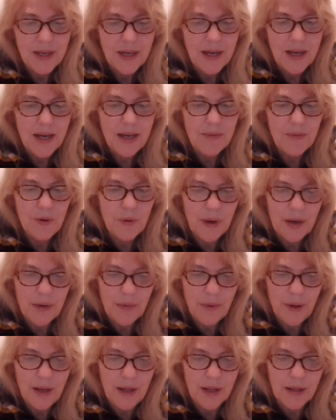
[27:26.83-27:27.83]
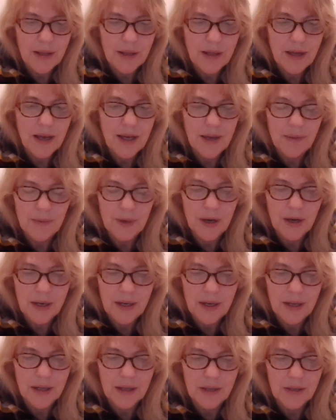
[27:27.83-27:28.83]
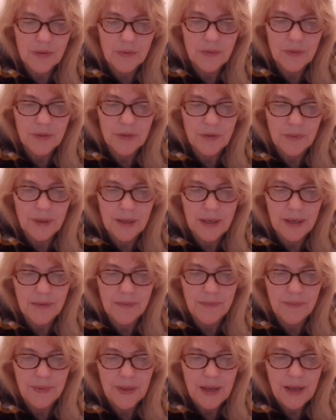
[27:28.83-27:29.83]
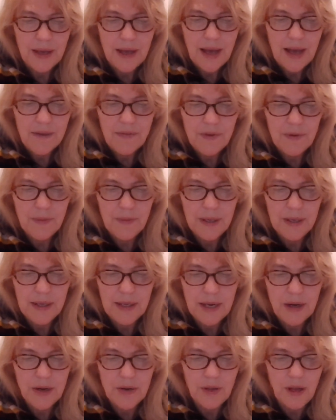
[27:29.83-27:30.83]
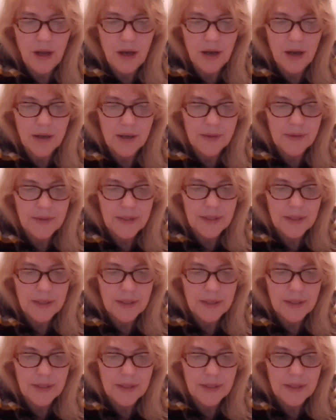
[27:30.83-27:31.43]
I am quite well. I am not ill, Razumihin. Have you been here long?